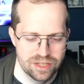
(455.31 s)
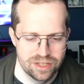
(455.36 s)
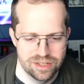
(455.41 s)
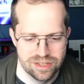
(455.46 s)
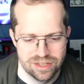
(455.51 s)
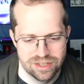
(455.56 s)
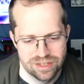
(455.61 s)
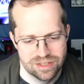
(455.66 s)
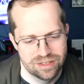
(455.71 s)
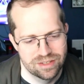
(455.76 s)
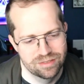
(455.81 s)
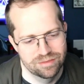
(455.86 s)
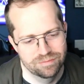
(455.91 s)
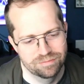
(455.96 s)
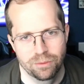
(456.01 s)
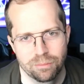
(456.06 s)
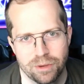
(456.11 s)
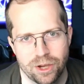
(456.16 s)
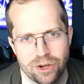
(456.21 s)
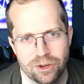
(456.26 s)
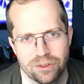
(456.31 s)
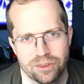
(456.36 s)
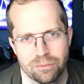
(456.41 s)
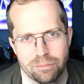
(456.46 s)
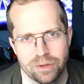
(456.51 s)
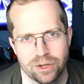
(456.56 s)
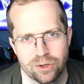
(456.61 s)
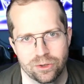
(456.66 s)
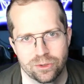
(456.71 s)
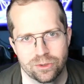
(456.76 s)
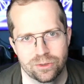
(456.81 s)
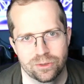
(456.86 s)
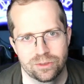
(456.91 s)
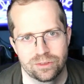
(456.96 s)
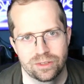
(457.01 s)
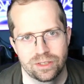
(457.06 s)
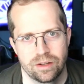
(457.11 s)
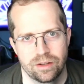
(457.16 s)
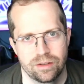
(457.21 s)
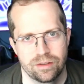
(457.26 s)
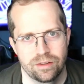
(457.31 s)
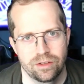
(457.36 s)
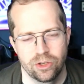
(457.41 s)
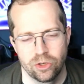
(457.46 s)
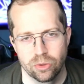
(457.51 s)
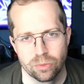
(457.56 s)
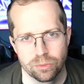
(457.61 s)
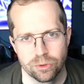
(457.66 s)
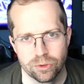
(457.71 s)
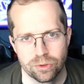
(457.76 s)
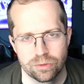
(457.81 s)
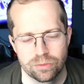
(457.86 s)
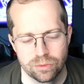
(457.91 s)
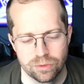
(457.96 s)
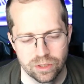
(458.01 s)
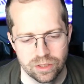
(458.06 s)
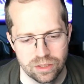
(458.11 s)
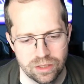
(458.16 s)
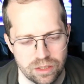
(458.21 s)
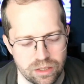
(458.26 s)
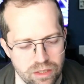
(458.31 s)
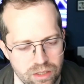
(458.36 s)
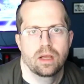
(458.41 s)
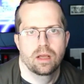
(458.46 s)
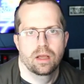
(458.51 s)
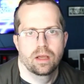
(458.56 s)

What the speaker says: It's bottom of the barrel humor, really.